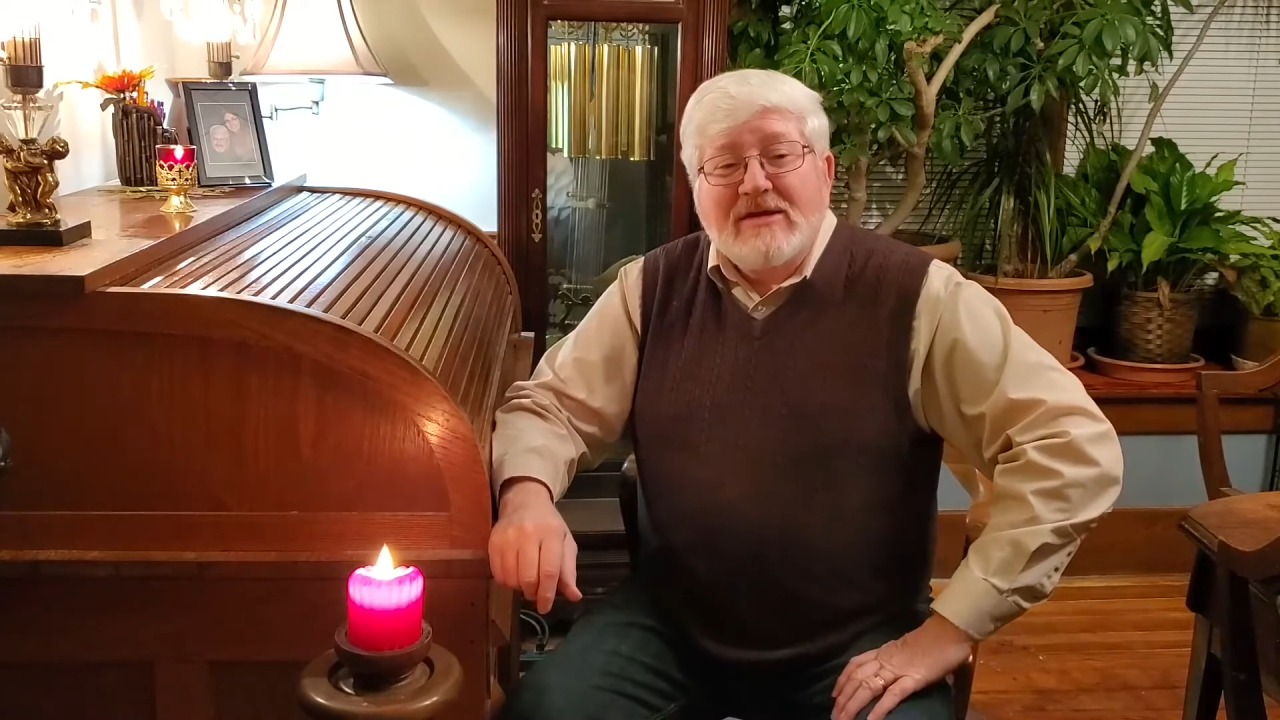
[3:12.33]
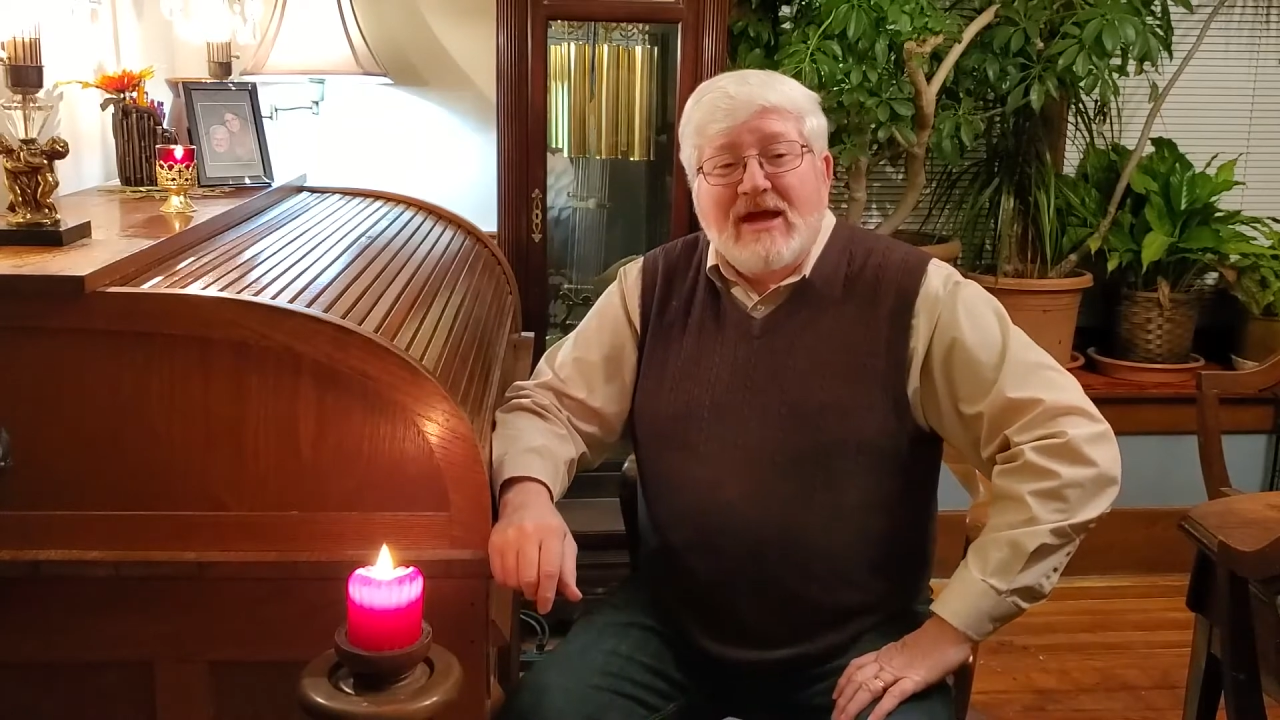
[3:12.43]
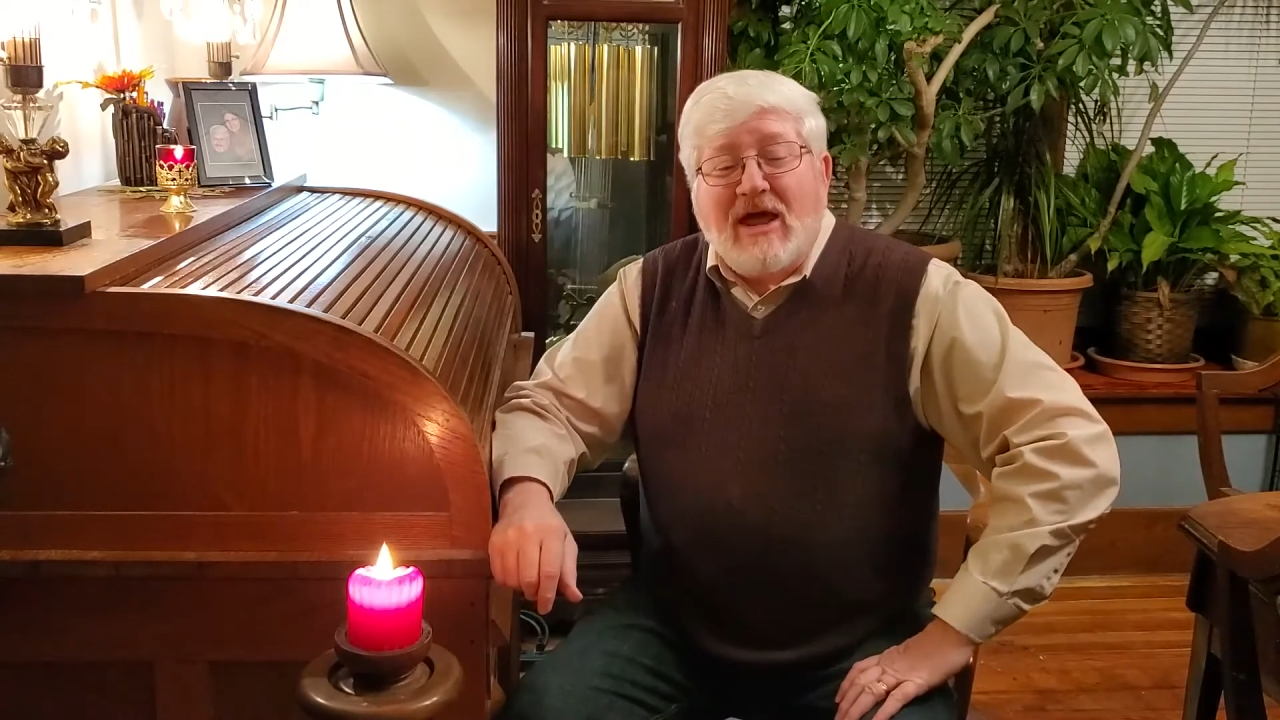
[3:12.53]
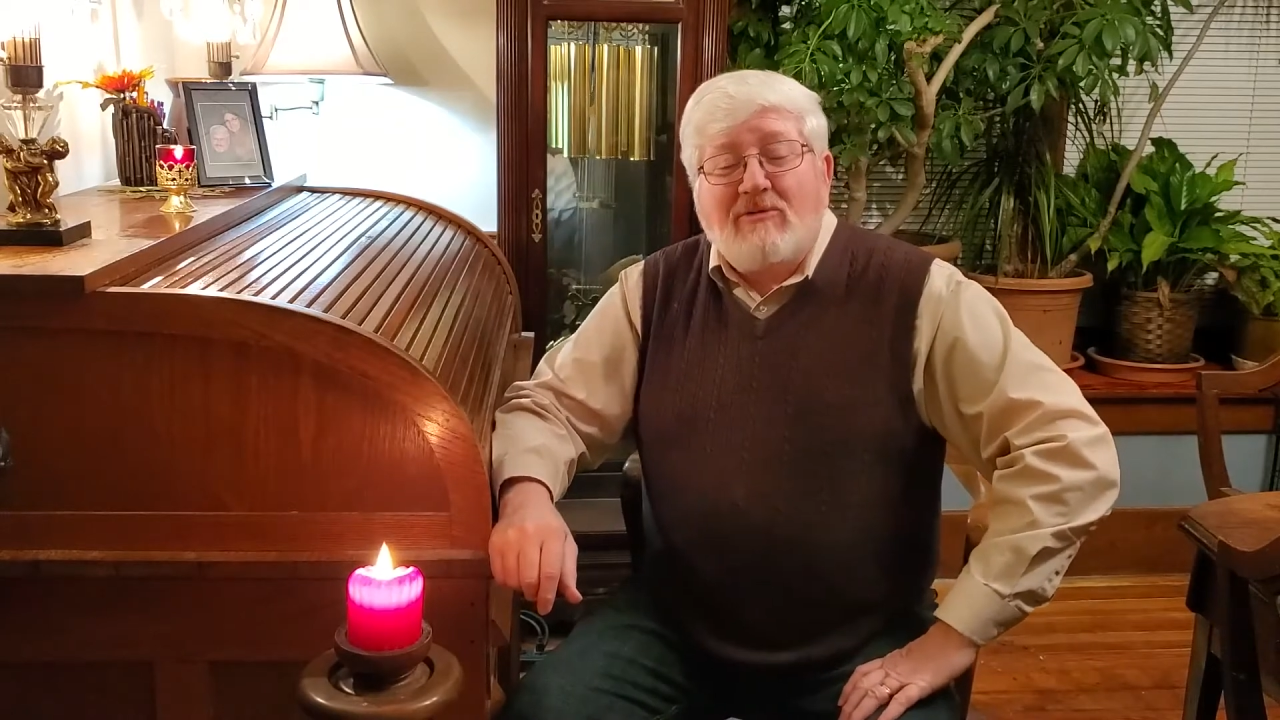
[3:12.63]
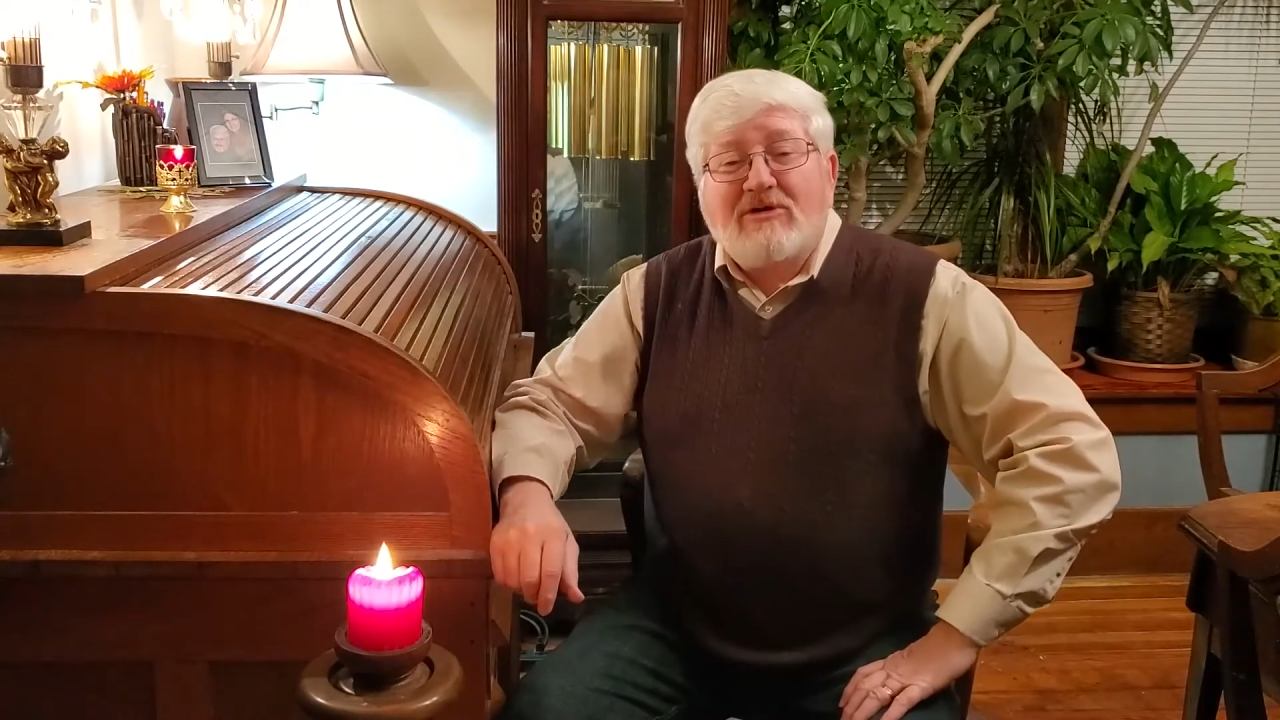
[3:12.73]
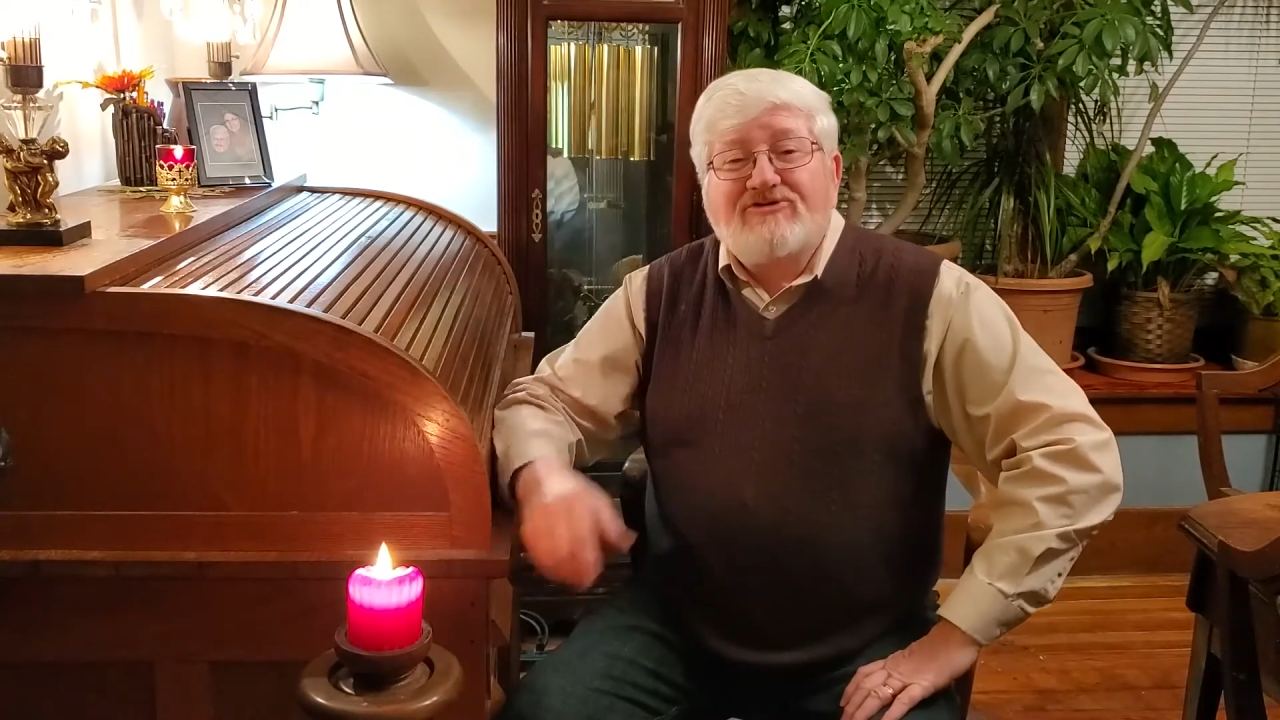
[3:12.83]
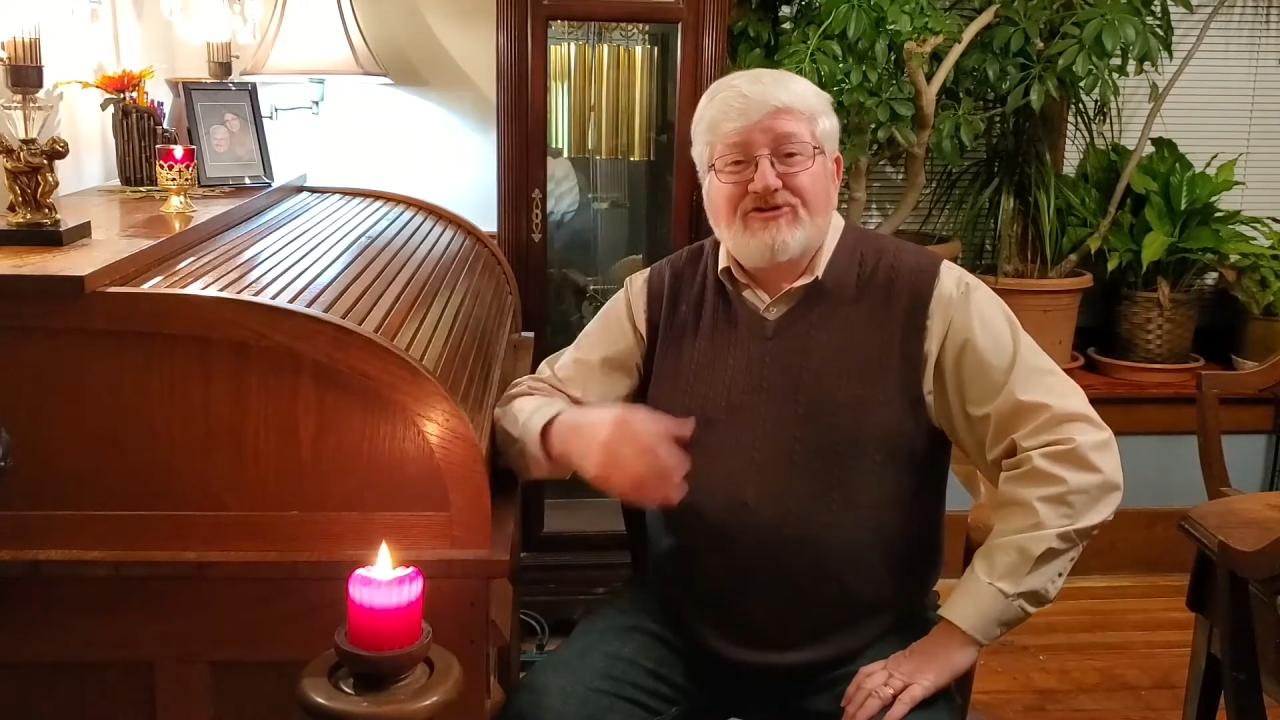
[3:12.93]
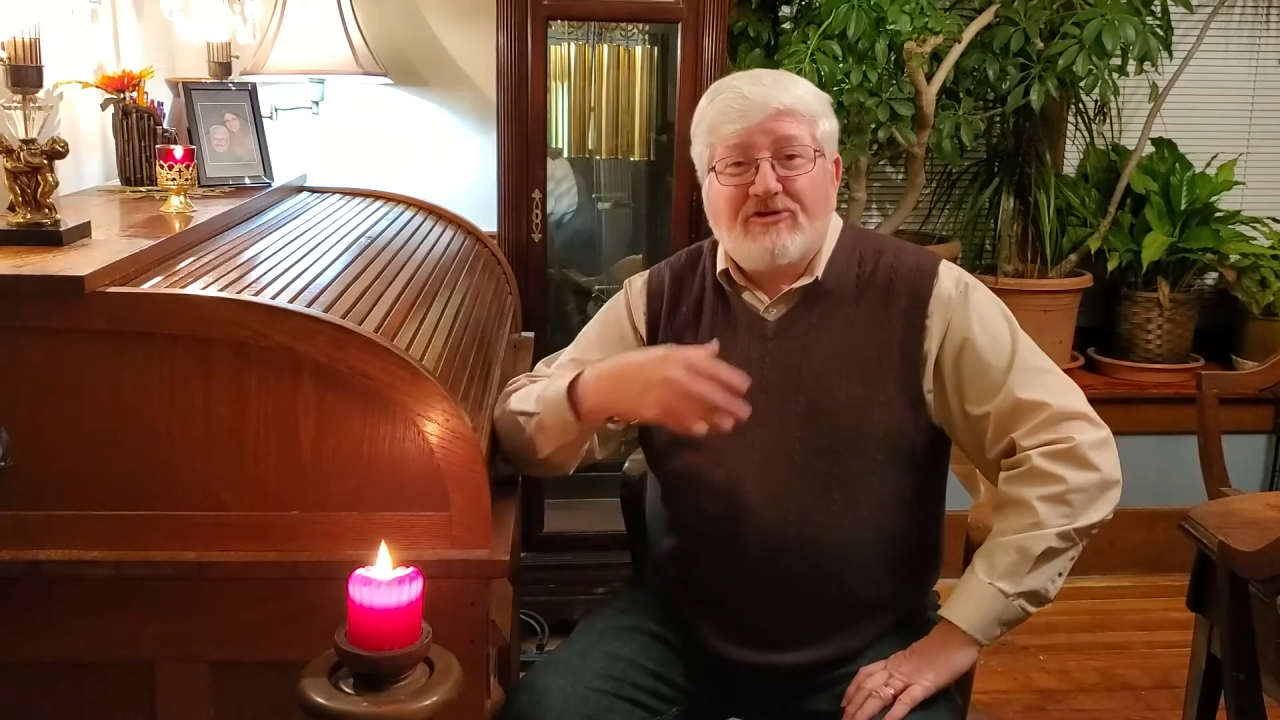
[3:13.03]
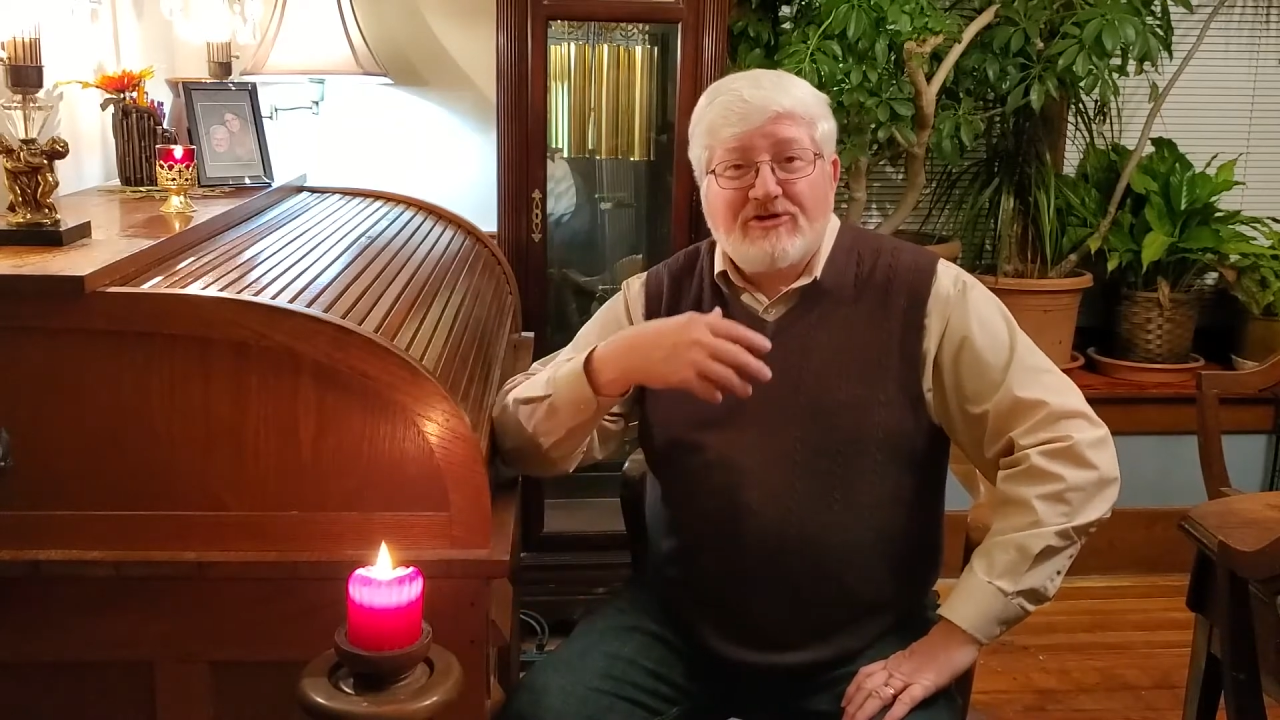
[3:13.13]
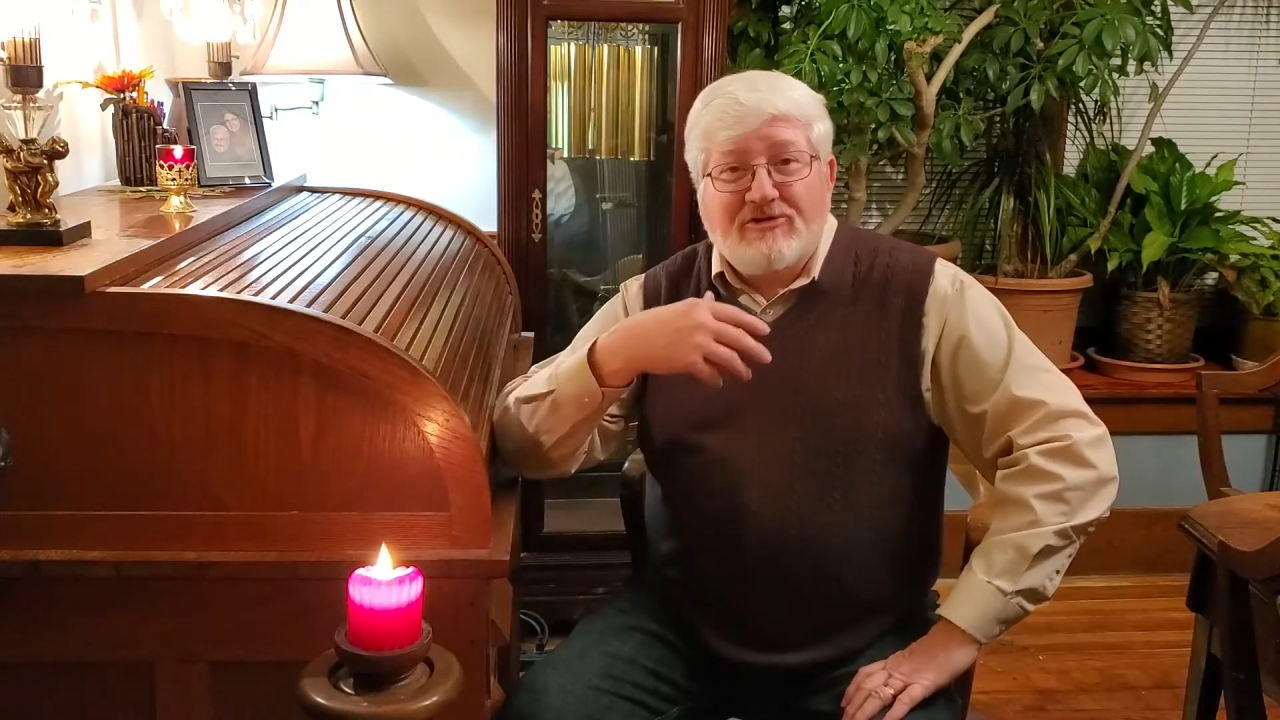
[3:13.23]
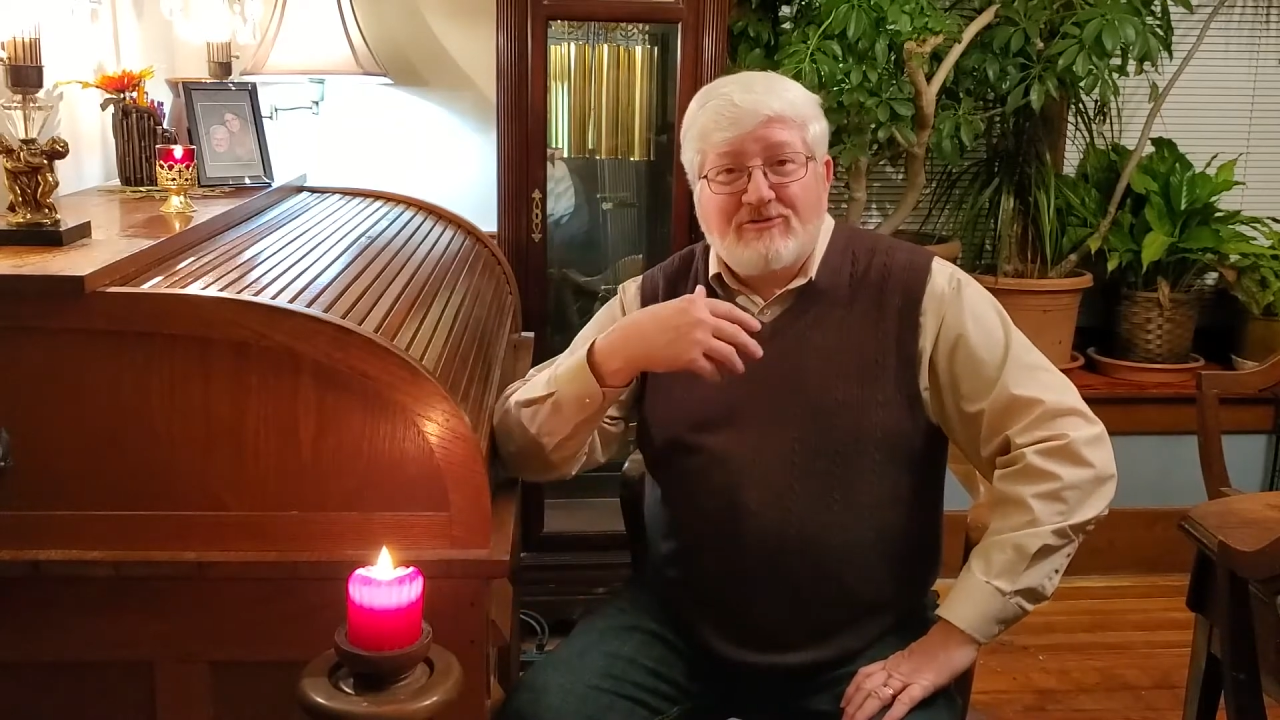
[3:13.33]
I want to share